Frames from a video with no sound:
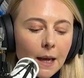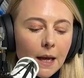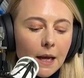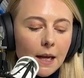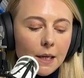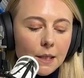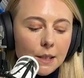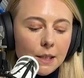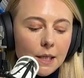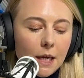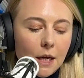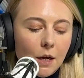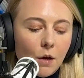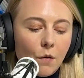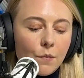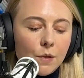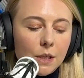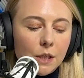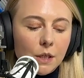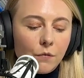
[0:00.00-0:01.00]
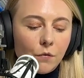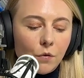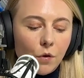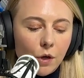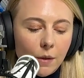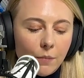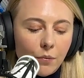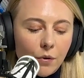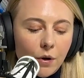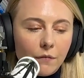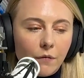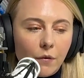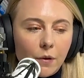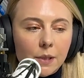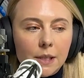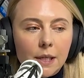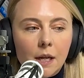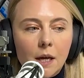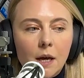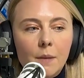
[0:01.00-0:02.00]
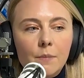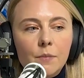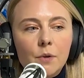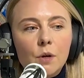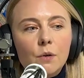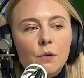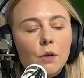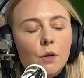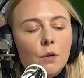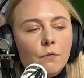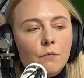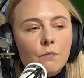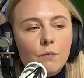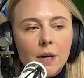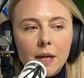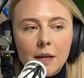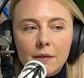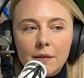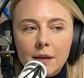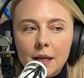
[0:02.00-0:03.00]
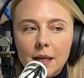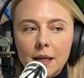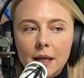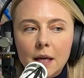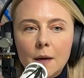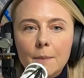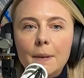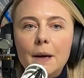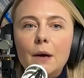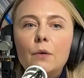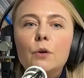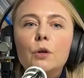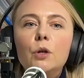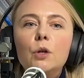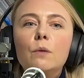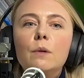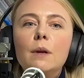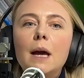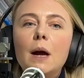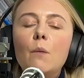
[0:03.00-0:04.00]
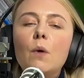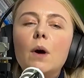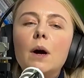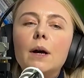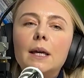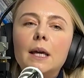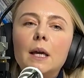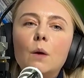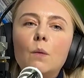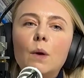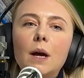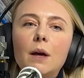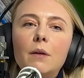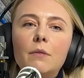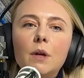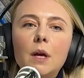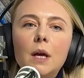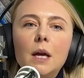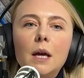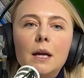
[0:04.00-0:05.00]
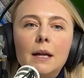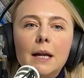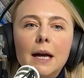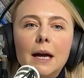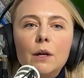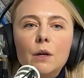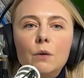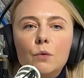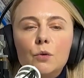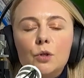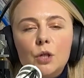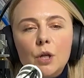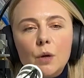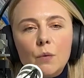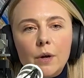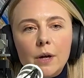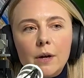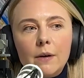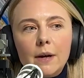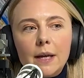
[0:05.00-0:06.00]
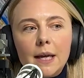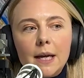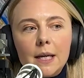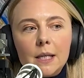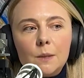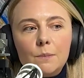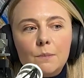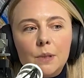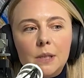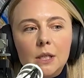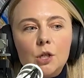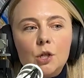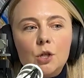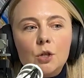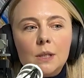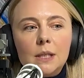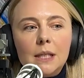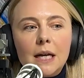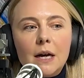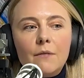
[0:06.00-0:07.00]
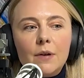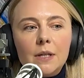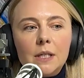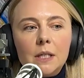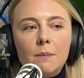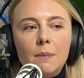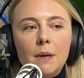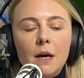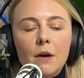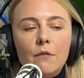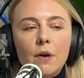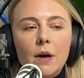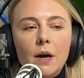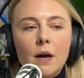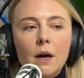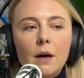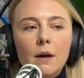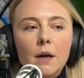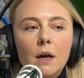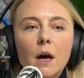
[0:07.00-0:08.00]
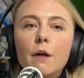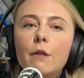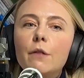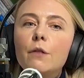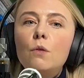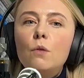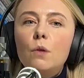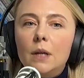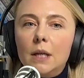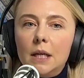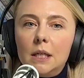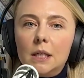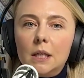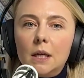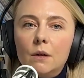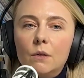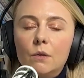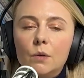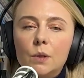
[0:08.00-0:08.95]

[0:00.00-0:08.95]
let's say obviously you've got your profile set up, you're really thinking about who you're networking with. Now you also want to, I guess, position yourself as a bit of a thought leader or